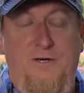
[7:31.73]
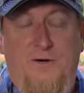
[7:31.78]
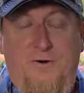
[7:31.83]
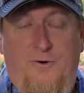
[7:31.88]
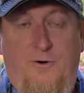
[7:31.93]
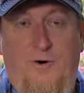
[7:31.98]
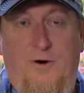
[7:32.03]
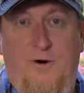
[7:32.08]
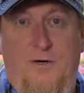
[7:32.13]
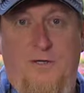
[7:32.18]

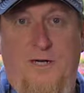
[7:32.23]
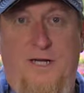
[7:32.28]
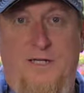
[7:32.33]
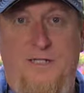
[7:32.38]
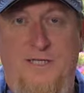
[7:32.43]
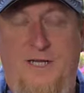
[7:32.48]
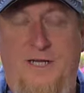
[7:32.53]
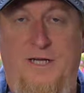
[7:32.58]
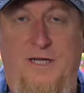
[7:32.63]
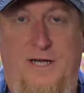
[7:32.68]
or not
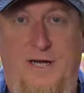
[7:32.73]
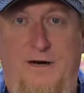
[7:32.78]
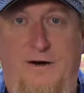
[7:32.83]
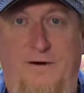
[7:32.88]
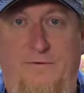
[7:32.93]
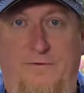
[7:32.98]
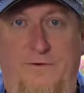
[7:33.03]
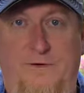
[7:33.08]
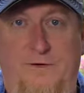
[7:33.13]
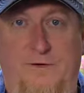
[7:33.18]
taking
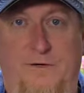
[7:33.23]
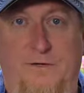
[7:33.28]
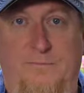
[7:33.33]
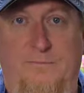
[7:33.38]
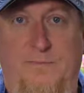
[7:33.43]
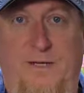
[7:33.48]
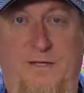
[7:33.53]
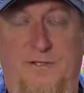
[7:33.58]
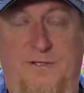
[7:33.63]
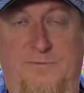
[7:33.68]
care of your
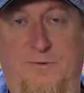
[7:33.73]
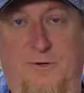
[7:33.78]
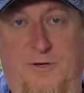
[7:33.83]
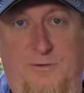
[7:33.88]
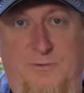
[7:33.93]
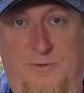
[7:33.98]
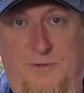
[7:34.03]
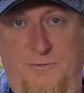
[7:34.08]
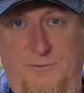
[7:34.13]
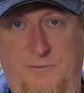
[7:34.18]
pellet smoker,
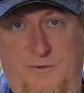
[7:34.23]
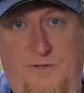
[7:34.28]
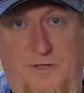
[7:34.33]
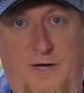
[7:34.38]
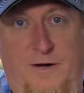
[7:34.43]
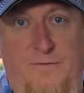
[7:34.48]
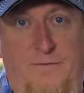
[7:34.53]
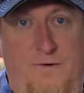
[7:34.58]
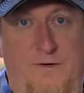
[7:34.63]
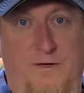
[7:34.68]
which we'll
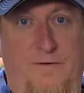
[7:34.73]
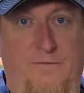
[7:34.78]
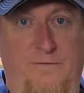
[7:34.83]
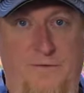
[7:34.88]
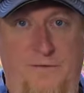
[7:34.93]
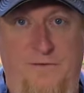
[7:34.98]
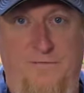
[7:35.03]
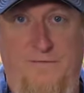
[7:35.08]
cover in future